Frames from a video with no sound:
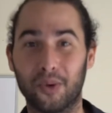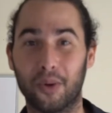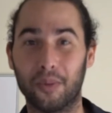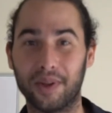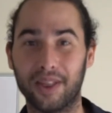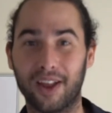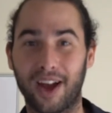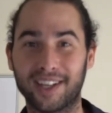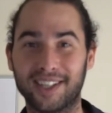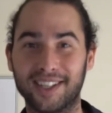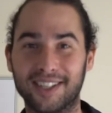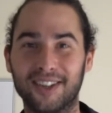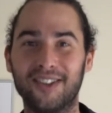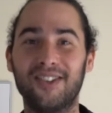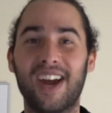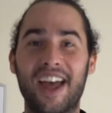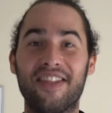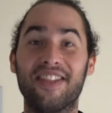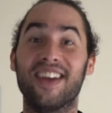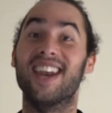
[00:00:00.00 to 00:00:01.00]
what we like to
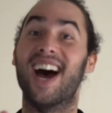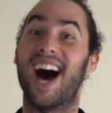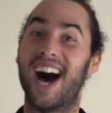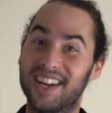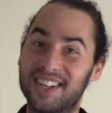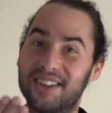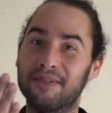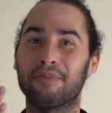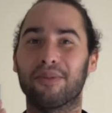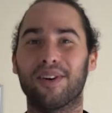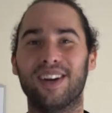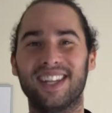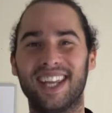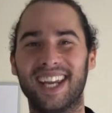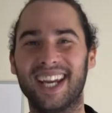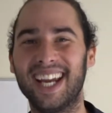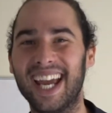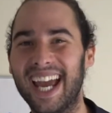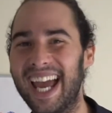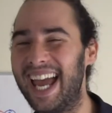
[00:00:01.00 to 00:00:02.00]
do, and then under
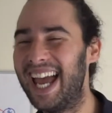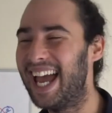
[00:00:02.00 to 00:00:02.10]
breathing,